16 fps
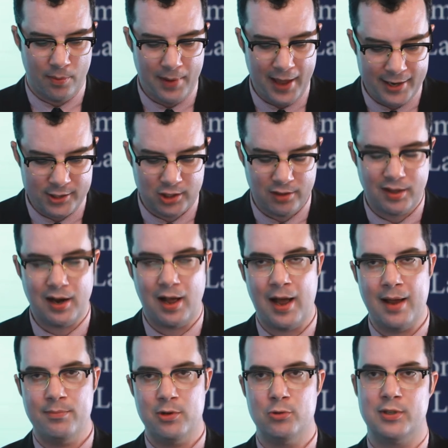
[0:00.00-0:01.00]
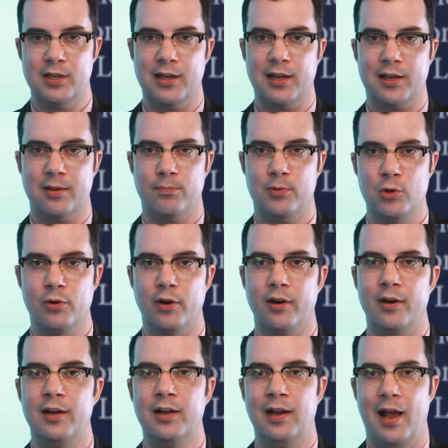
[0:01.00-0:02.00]
imagine that I'm using a
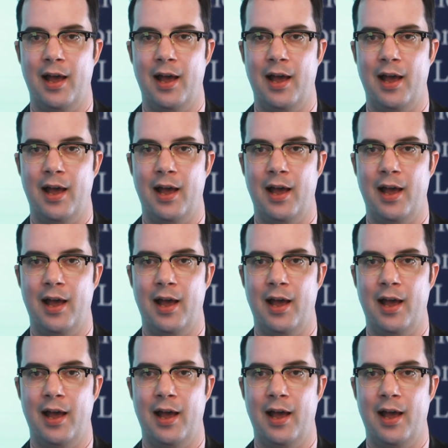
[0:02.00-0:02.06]
computer